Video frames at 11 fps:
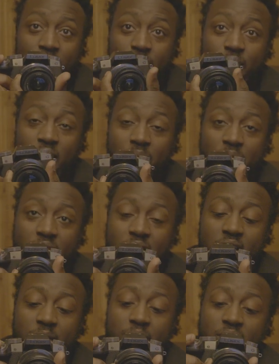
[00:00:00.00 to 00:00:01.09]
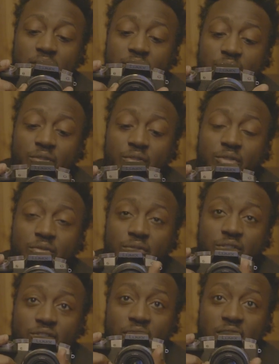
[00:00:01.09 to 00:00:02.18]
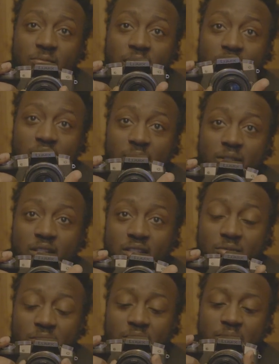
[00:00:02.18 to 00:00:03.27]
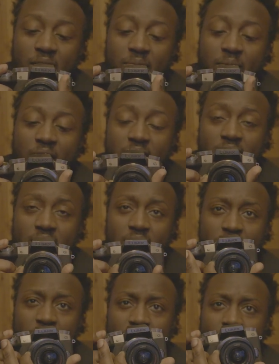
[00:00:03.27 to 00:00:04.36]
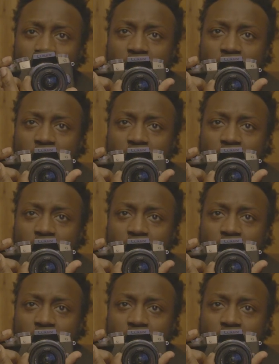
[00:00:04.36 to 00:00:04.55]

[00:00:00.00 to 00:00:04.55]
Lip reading: you're going to miss clips when you shooting straight up like that, because what if somebody passes to somebody